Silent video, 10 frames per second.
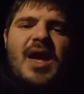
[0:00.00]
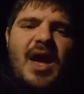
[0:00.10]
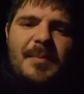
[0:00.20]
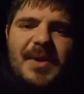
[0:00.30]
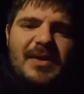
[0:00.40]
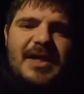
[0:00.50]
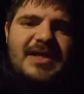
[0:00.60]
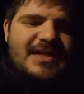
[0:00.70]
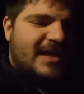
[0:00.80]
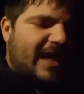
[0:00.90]

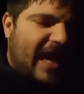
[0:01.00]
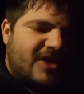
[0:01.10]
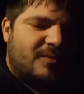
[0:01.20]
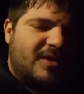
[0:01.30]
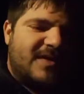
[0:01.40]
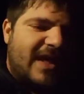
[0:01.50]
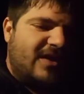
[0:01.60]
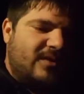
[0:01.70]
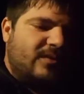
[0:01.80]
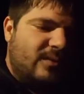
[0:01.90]
abilities and attributes that
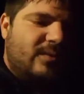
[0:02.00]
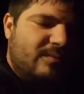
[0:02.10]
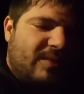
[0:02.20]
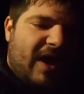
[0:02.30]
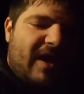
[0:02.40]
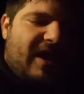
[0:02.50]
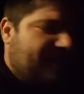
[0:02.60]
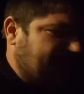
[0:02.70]
you brought up.